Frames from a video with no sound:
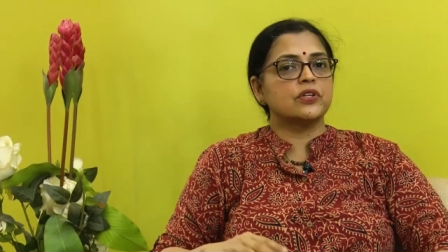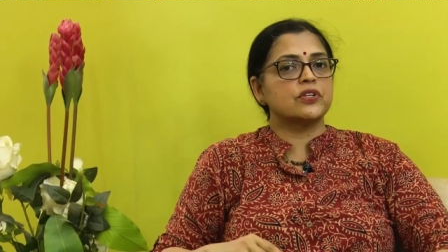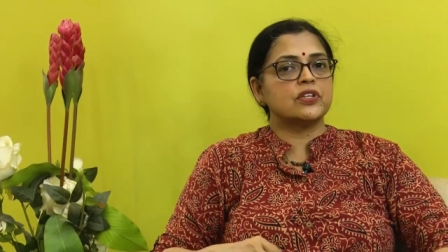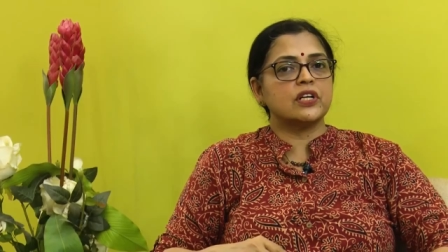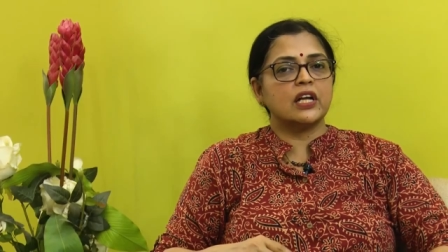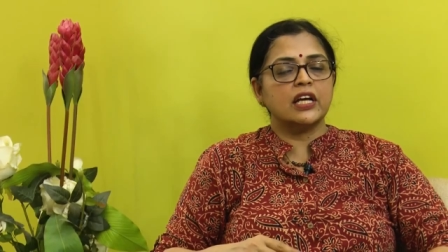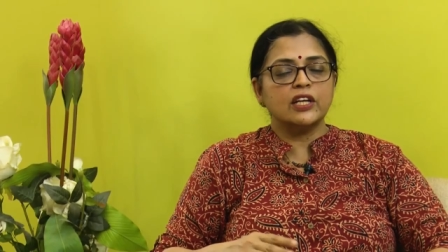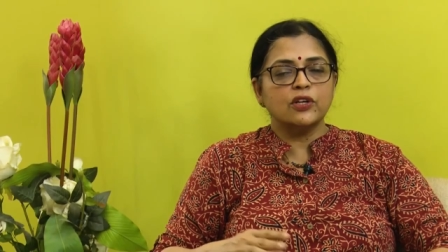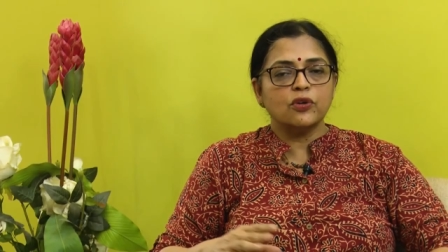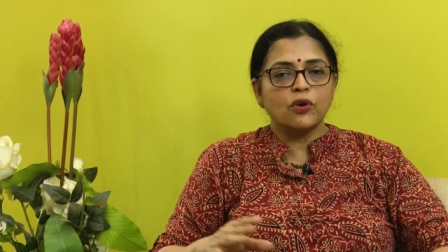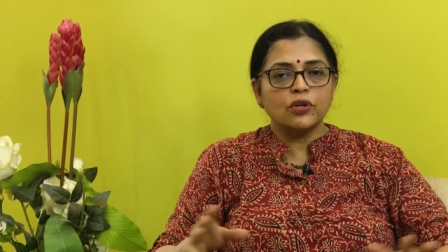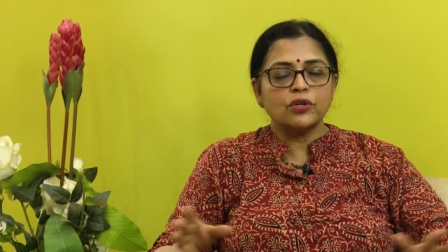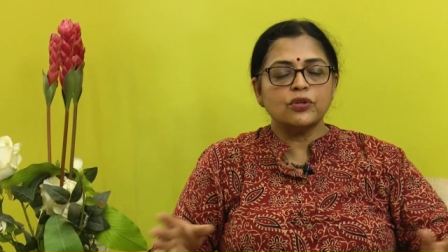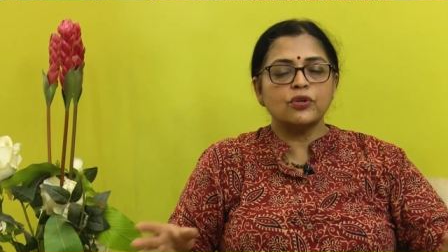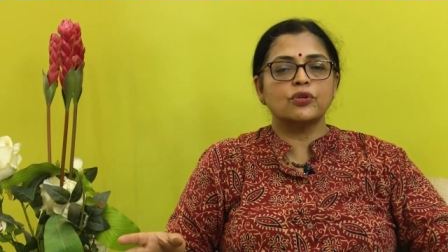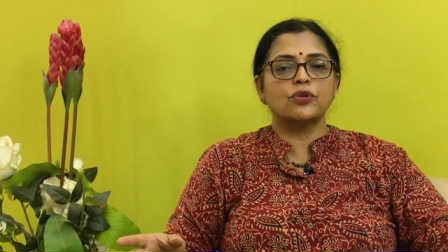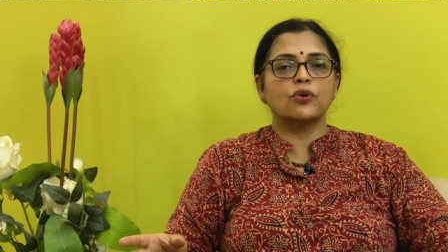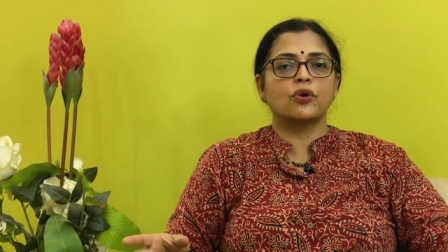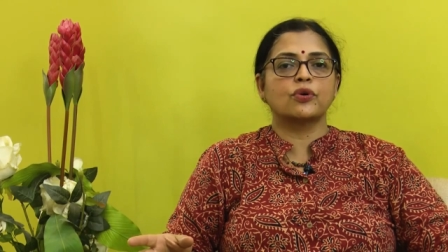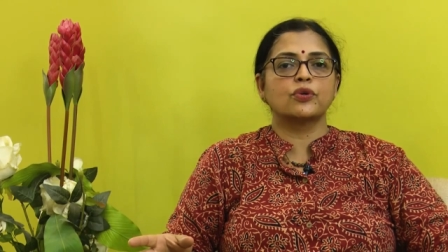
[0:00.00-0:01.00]
try not to
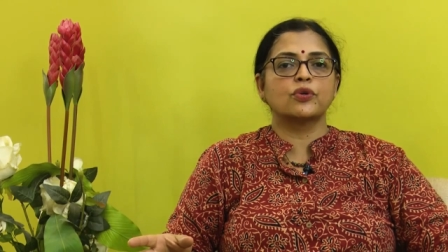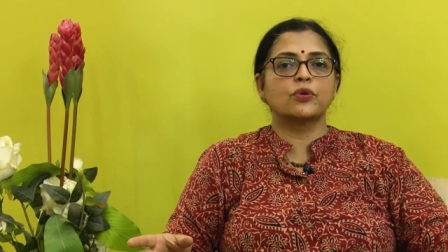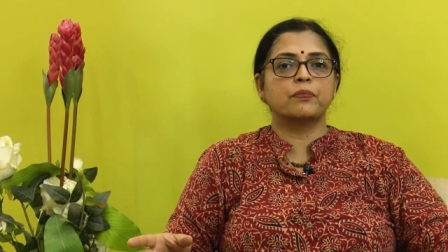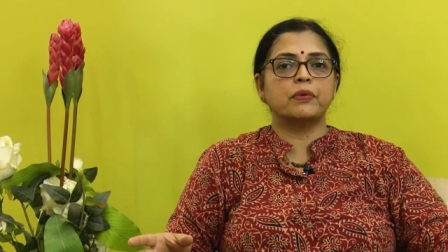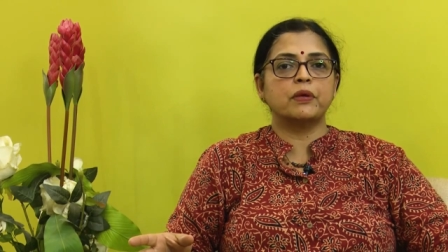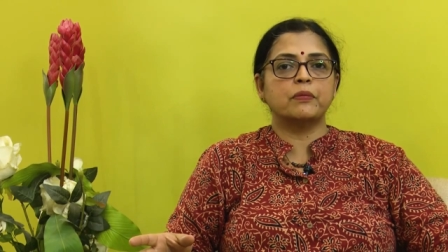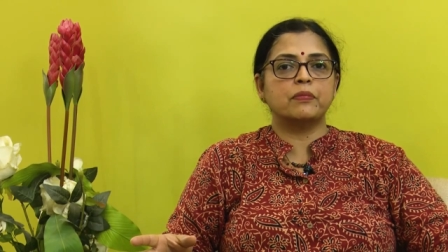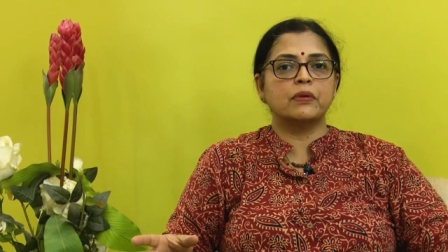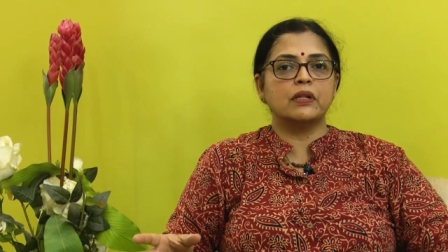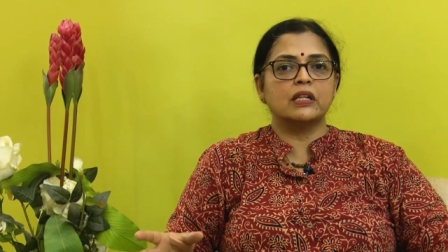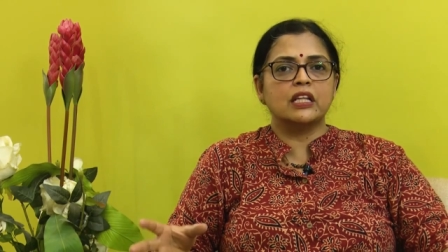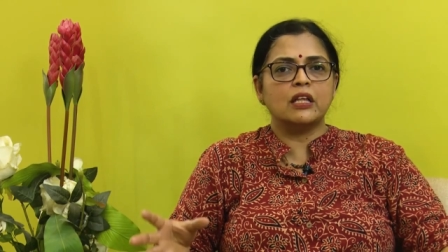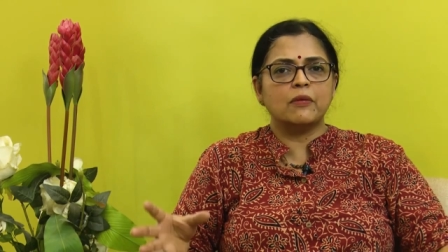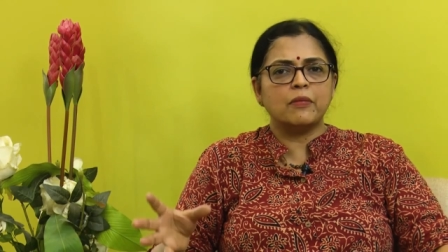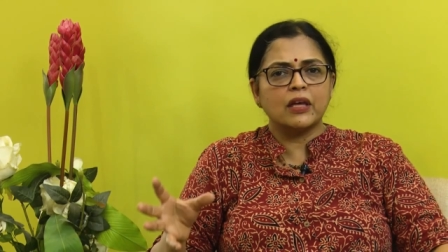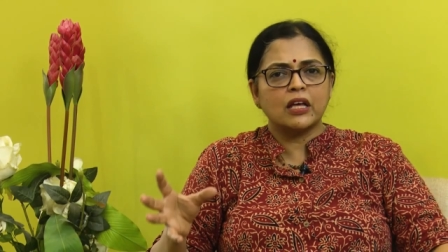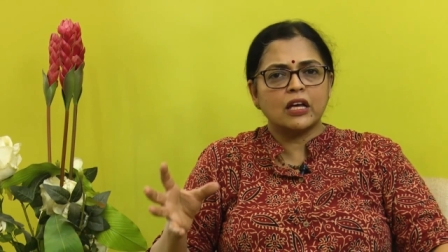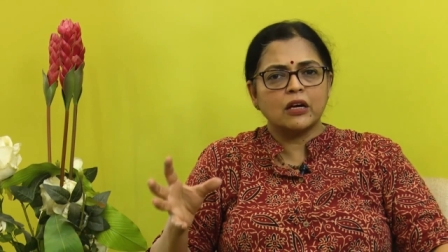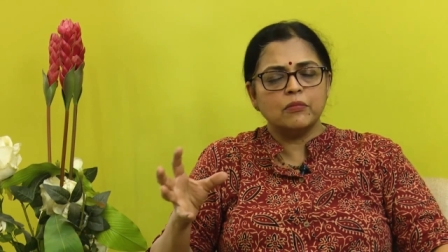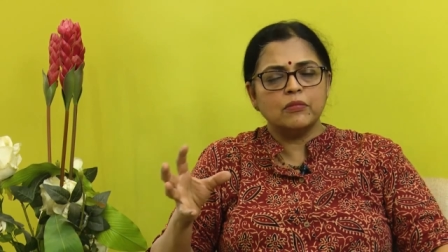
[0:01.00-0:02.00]
talk to people, they
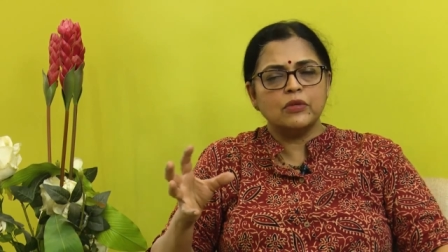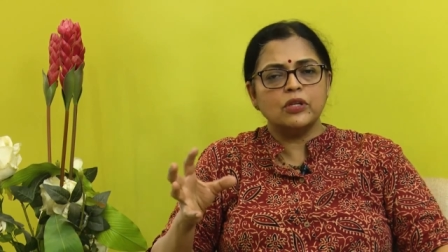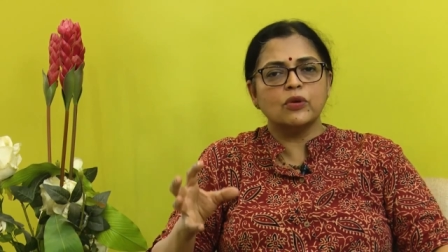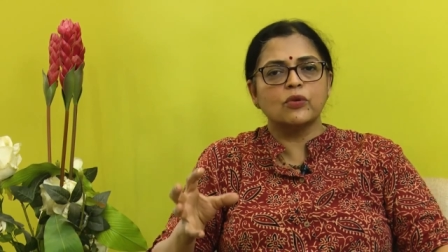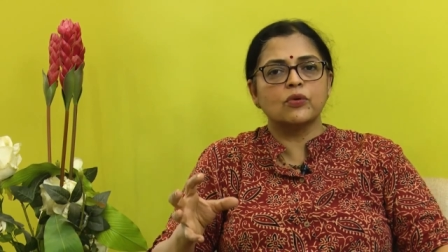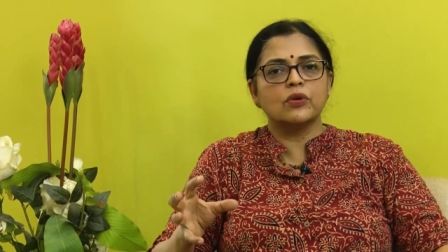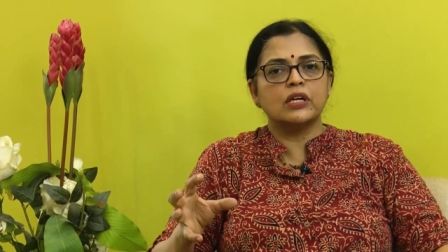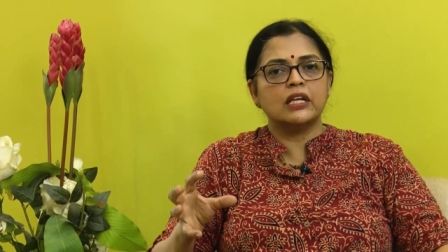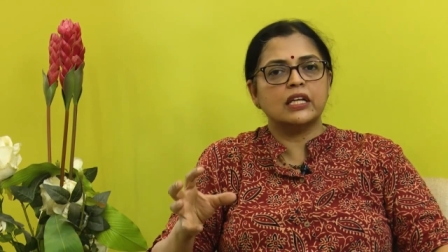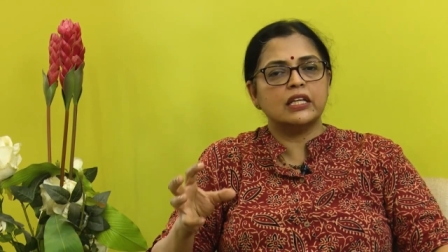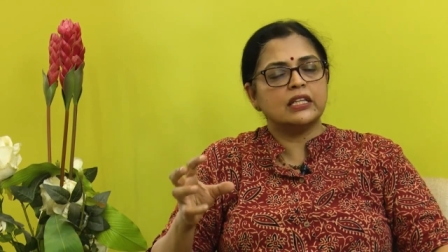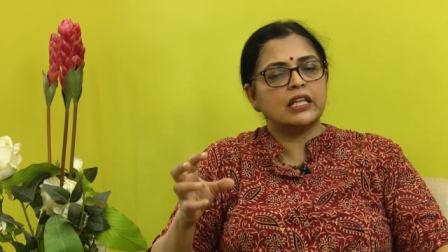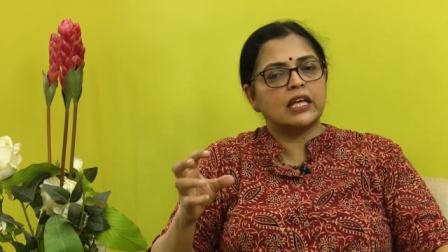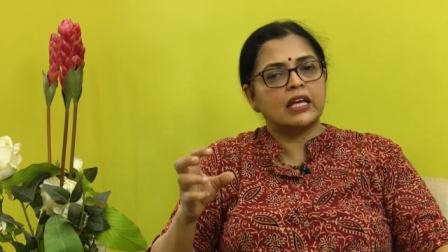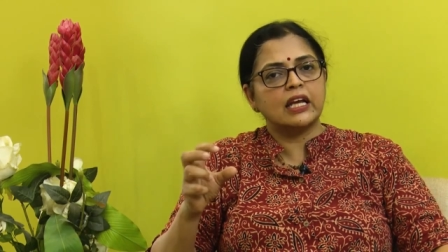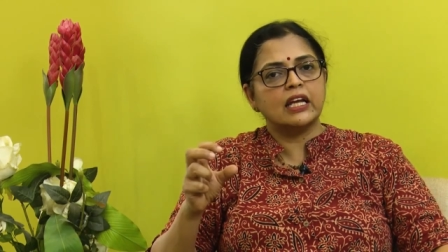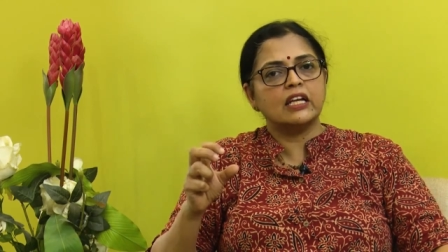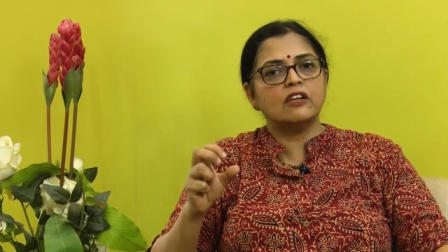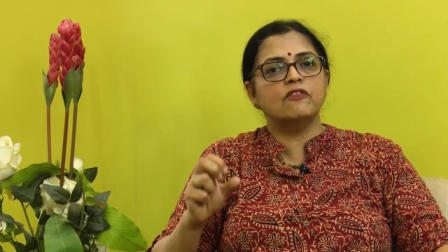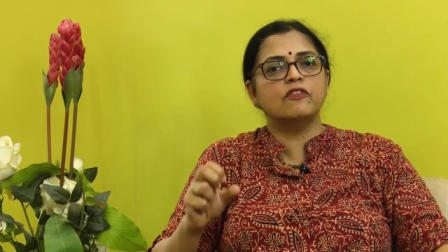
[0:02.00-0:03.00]
become lonely, they
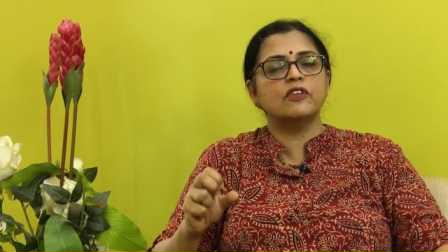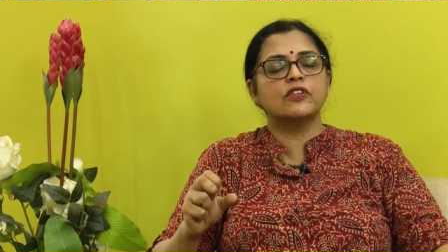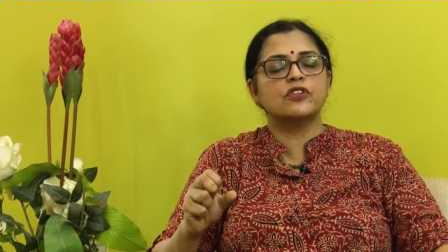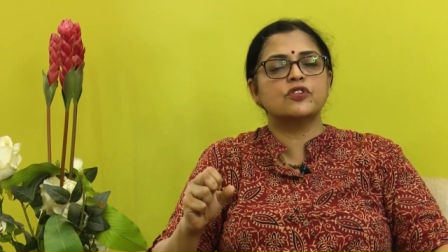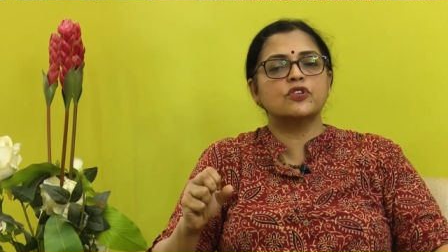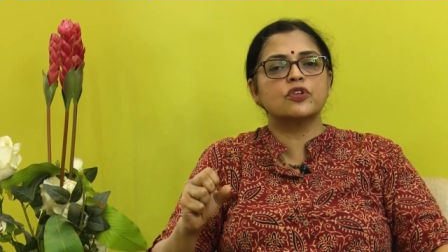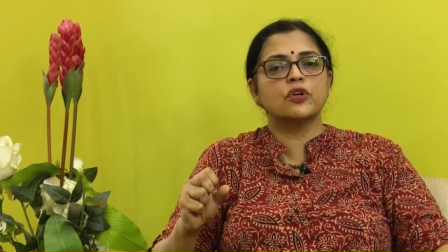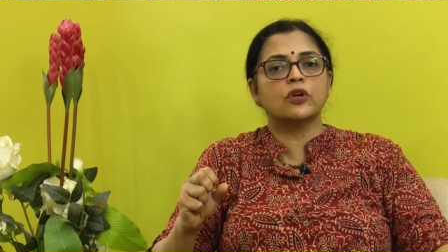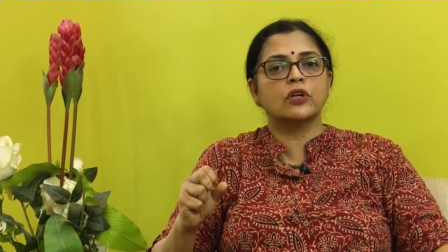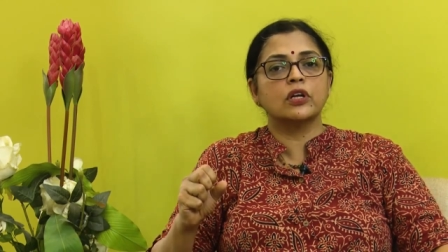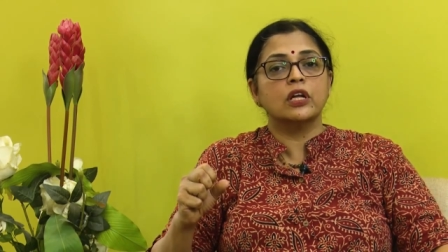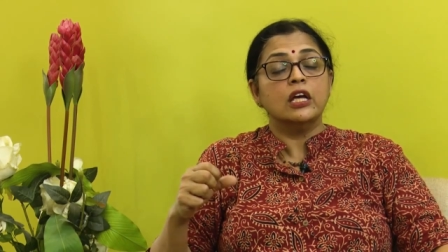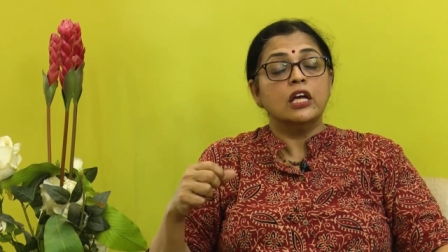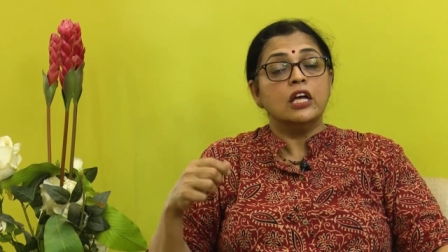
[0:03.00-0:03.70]
get withdrawn.